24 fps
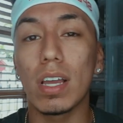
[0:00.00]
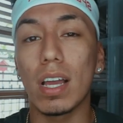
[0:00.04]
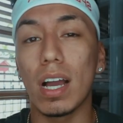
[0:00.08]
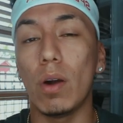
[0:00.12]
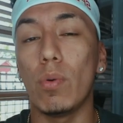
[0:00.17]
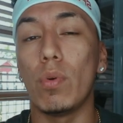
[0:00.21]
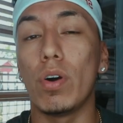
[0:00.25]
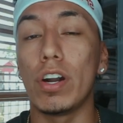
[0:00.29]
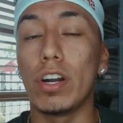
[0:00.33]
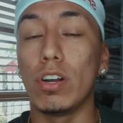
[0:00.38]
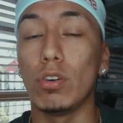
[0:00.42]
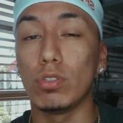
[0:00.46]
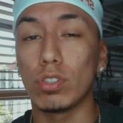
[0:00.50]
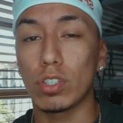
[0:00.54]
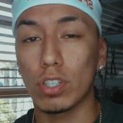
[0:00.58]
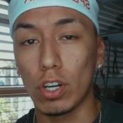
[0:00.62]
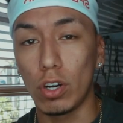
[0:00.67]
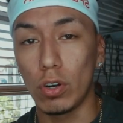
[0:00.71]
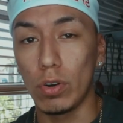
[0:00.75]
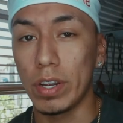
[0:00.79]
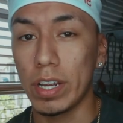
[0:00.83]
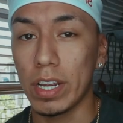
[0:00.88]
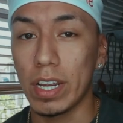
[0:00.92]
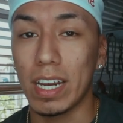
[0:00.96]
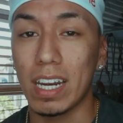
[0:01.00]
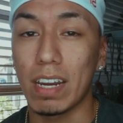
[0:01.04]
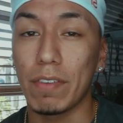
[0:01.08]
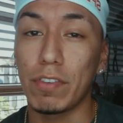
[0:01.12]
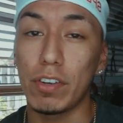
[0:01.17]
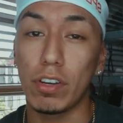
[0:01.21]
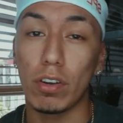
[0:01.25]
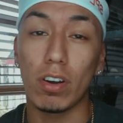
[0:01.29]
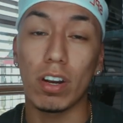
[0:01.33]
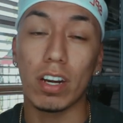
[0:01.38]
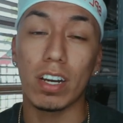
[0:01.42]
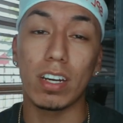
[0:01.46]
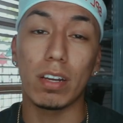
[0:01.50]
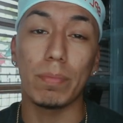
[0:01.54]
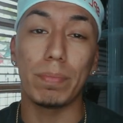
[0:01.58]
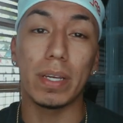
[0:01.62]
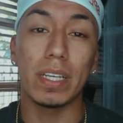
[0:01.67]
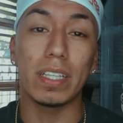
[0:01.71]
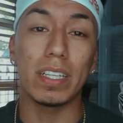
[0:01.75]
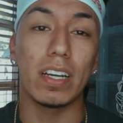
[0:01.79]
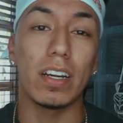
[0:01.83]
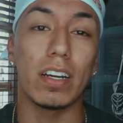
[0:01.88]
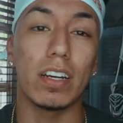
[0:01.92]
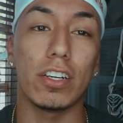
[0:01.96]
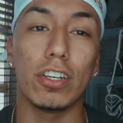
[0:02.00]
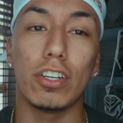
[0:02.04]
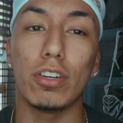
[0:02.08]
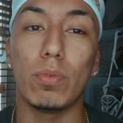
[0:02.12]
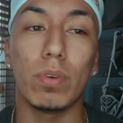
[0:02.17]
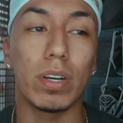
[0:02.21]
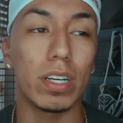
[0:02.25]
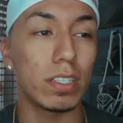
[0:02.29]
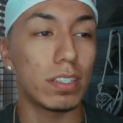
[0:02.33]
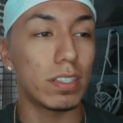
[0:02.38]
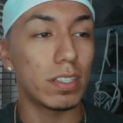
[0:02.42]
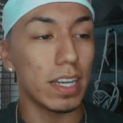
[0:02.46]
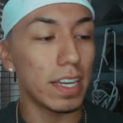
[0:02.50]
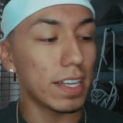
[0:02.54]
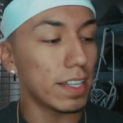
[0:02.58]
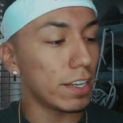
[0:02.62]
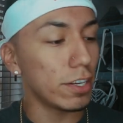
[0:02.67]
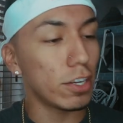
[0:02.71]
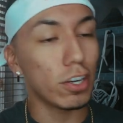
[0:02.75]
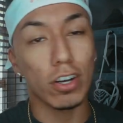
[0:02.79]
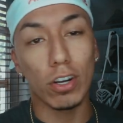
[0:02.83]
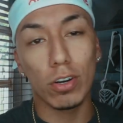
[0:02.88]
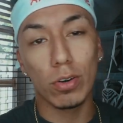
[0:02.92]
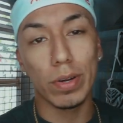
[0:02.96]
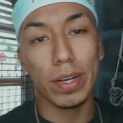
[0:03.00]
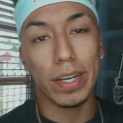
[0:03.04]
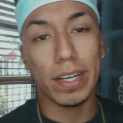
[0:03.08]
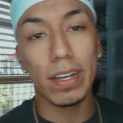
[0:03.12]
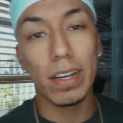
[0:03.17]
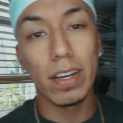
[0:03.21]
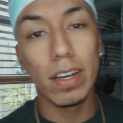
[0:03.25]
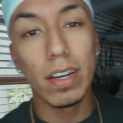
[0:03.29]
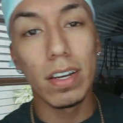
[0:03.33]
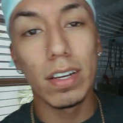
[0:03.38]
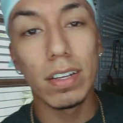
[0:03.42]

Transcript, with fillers: I wanna know who's going. And if you are gonna be there and you don't wanna say that you're going,